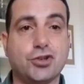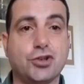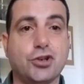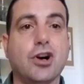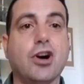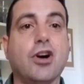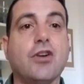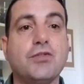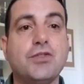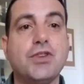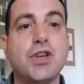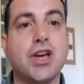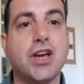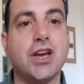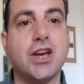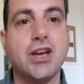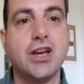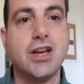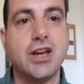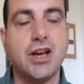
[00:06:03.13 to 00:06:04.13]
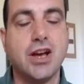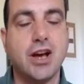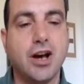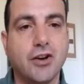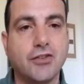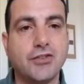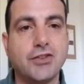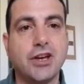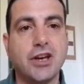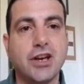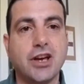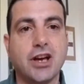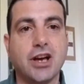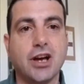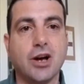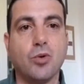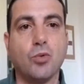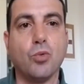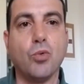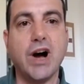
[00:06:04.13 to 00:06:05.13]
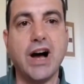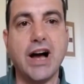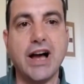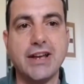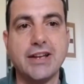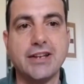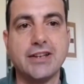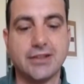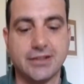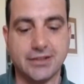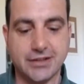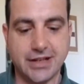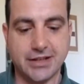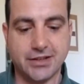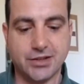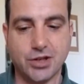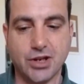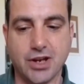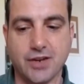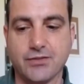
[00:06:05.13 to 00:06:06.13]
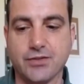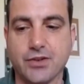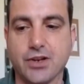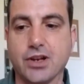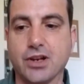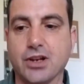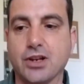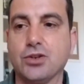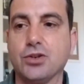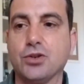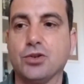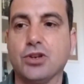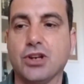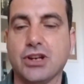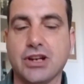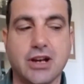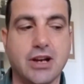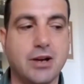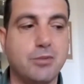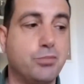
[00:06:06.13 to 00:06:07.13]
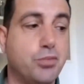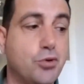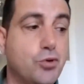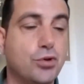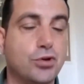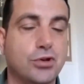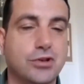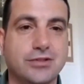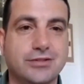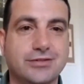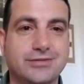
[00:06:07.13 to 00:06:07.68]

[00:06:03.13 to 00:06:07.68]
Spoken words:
of the wine that you're gonna pour.